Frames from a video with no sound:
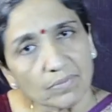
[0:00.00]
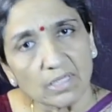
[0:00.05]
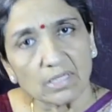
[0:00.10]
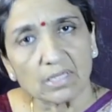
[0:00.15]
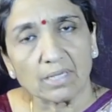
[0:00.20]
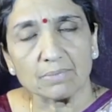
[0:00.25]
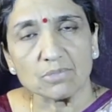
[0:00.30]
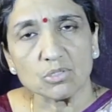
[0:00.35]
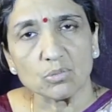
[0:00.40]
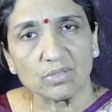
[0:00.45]

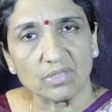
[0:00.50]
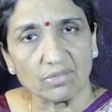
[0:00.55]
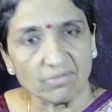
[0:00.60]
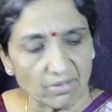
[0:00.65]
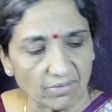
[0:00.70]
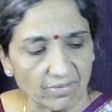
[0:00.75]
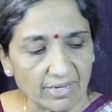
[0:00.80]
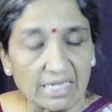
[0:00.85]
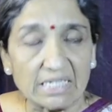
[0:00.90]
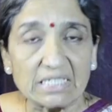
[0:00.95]
it comes with a
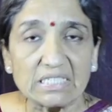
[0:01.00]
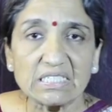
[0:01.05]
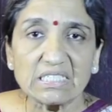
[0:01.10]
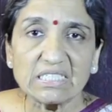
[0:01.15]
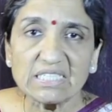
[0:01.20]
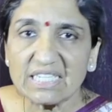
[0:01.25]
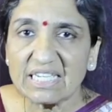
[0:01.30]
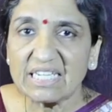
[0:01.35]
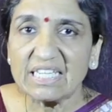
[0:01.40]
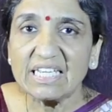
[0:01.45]
vowel.
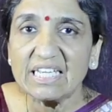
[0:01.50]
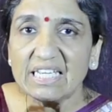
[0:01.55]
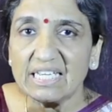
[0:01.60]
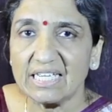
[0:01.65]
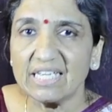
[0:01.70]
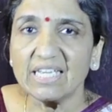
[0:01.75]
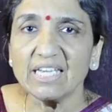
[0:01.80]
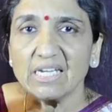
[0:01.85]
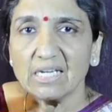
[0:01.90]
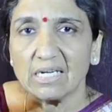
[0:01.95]

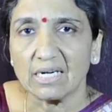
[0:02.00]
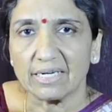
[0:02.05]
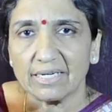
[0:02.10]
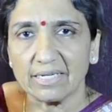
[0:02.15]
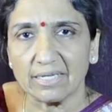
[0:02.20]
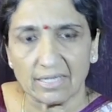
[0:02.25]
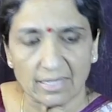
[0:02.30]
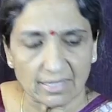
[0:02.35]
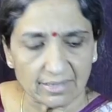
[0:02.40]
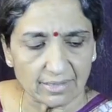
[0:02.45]

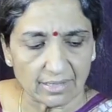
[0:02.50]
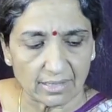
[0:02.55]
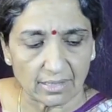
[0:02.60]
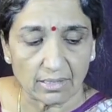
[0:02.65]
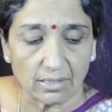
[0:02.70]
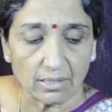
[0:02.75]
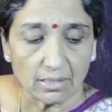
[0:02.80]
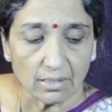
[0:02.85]
Srigananatha.